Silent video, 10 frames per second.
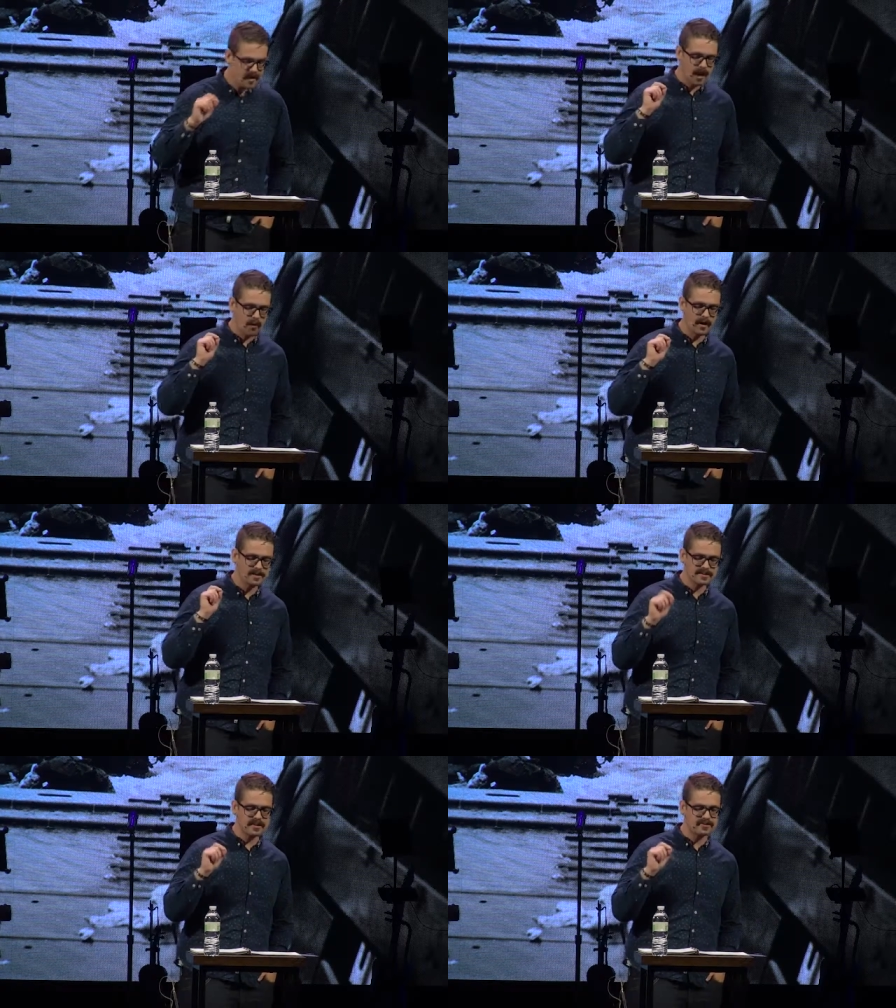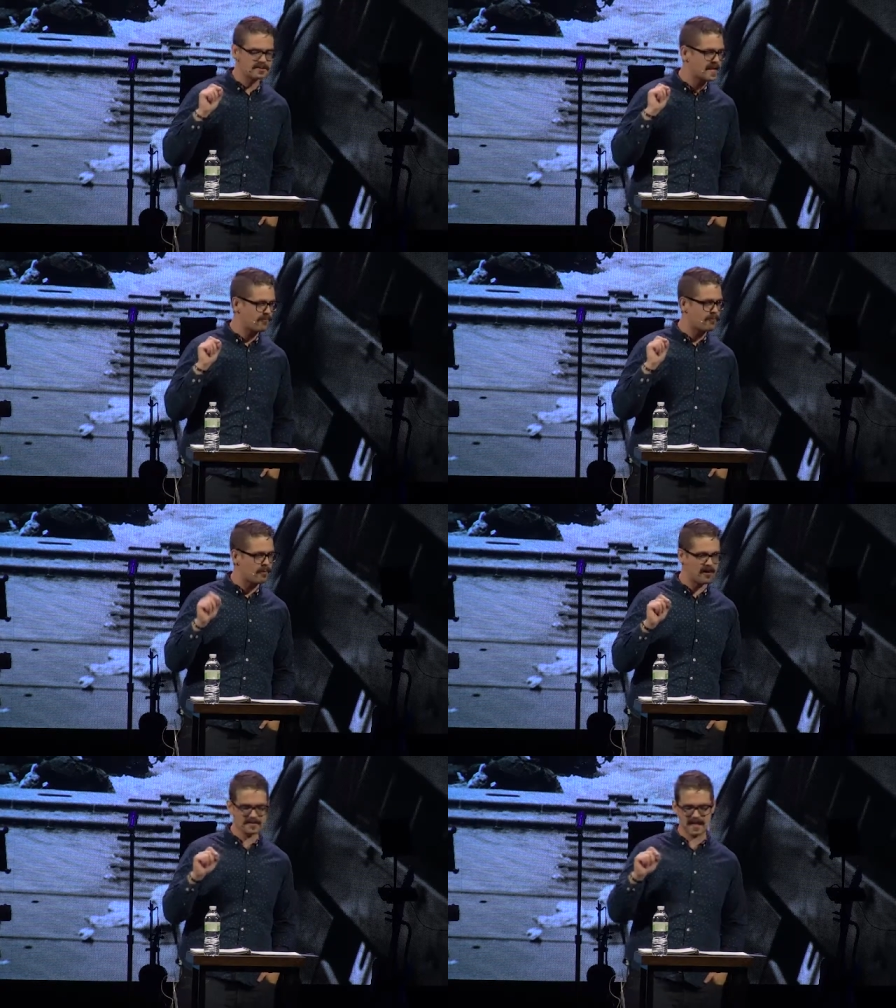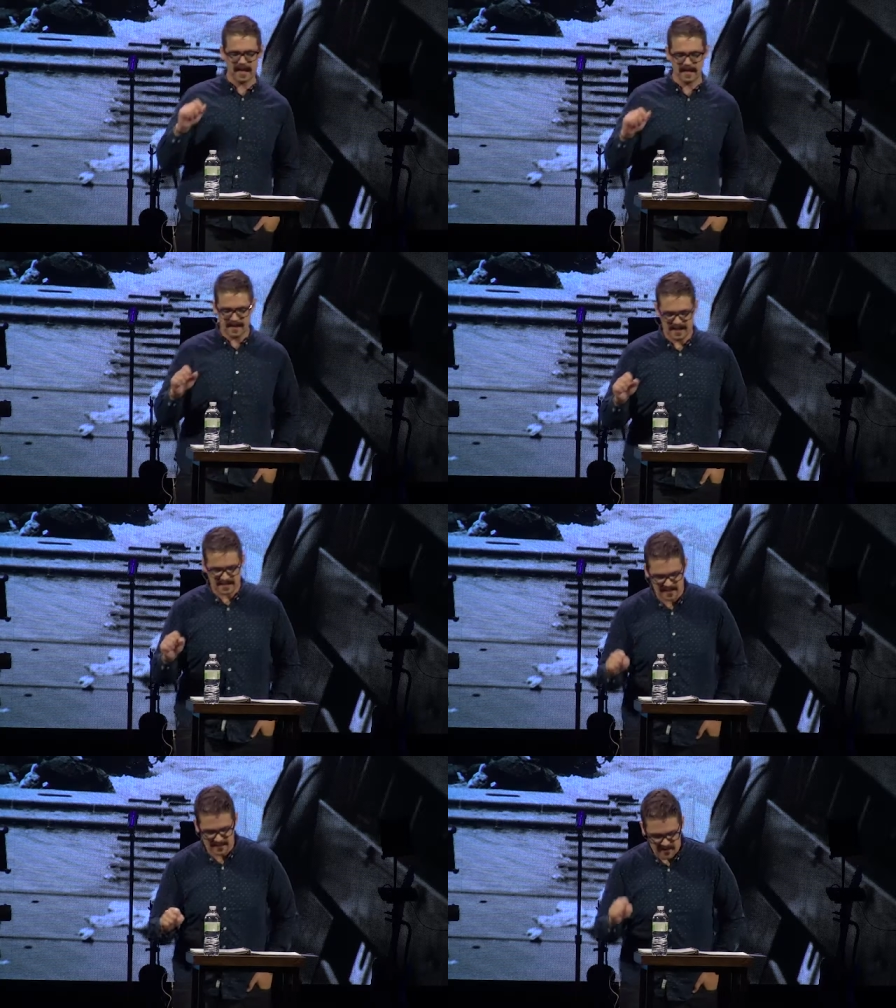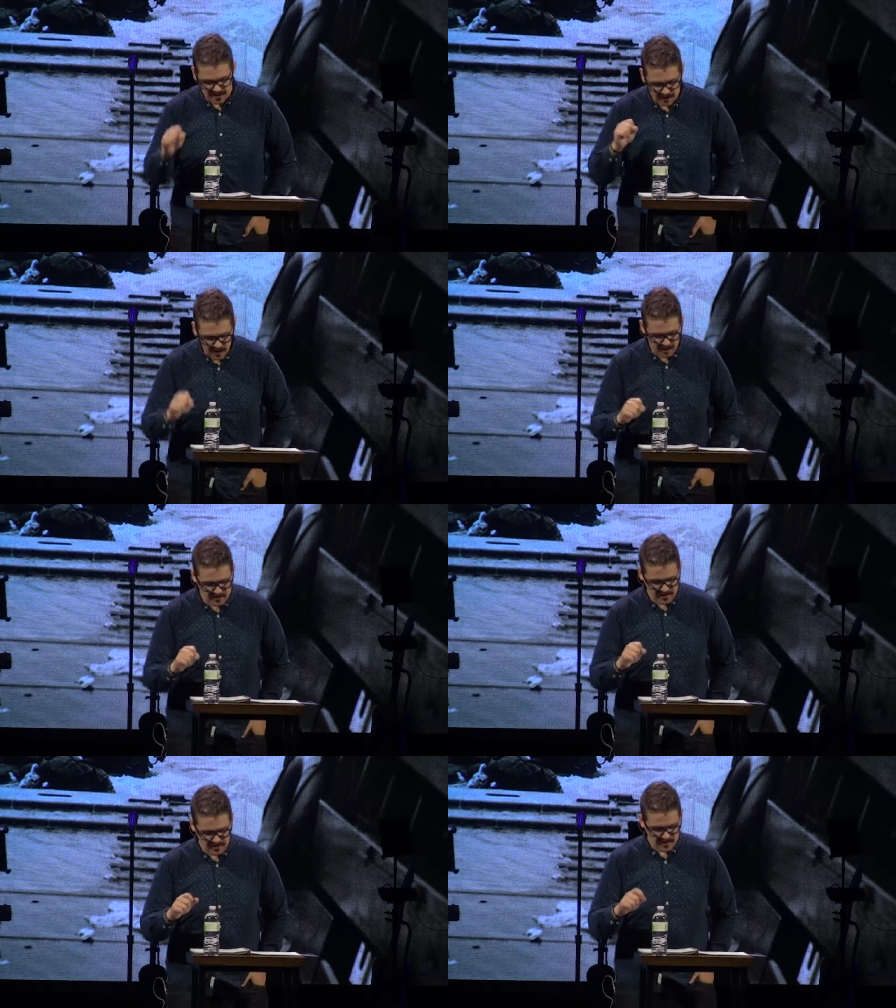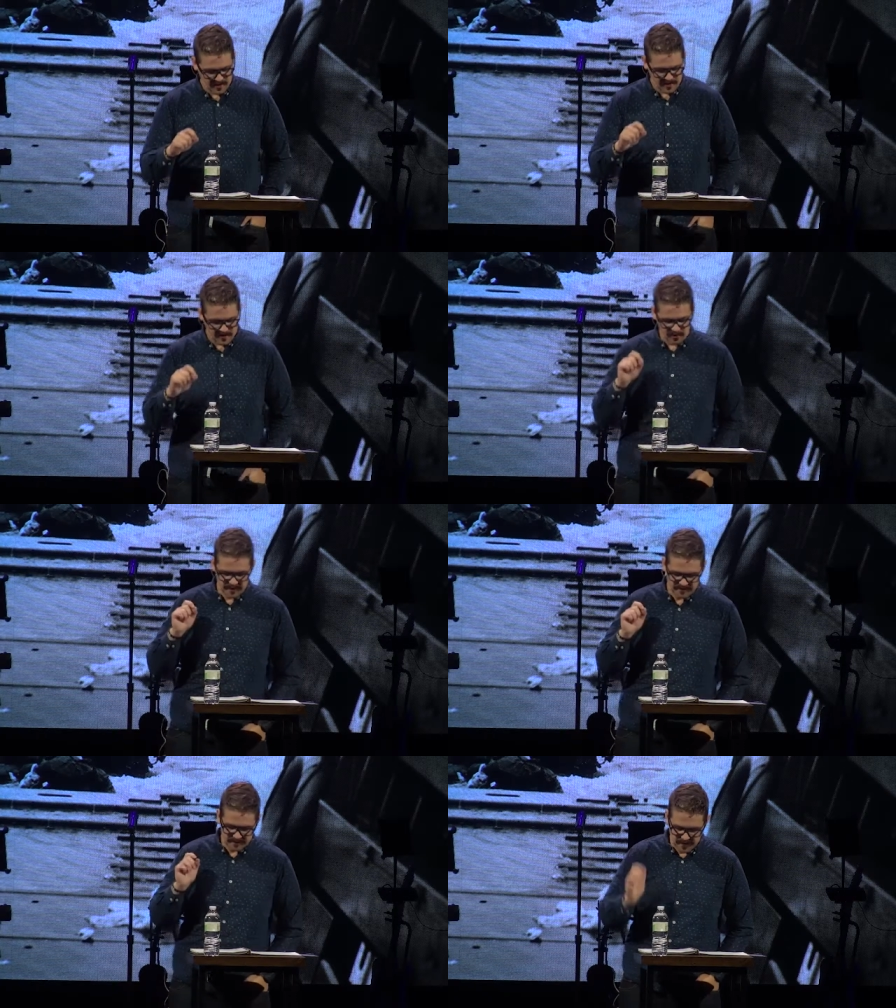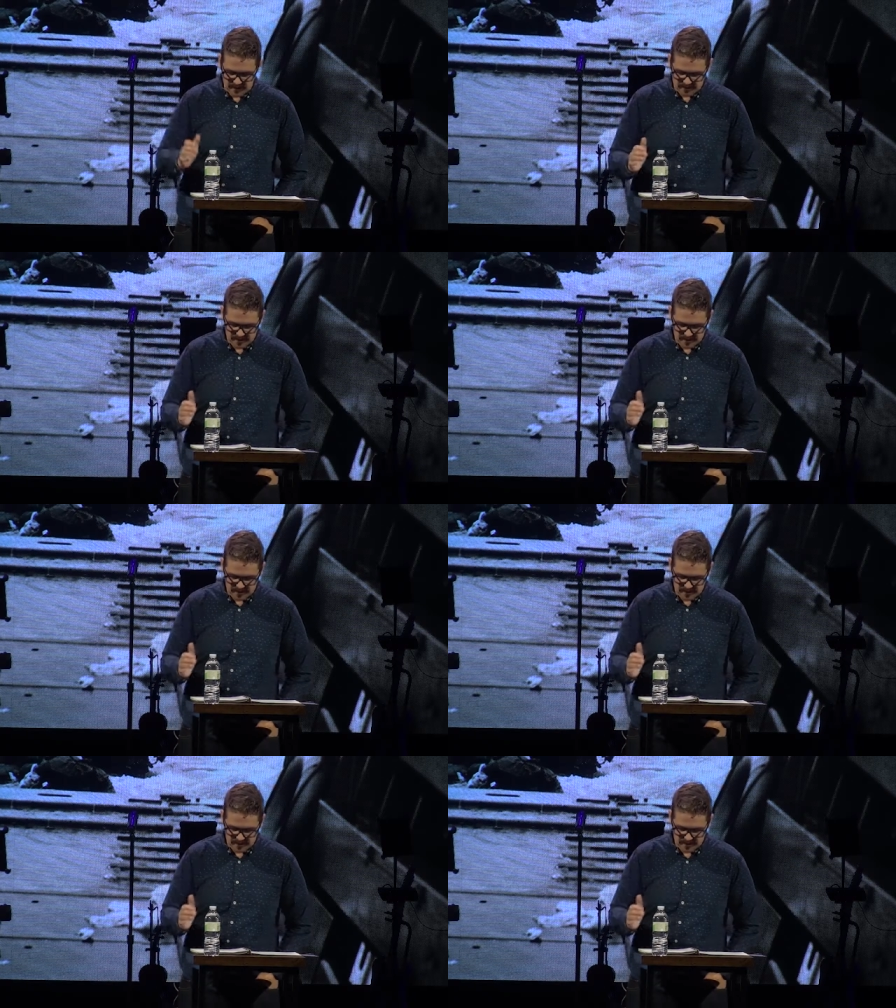I want us to understand what Paul is saying. He says, those who have devoted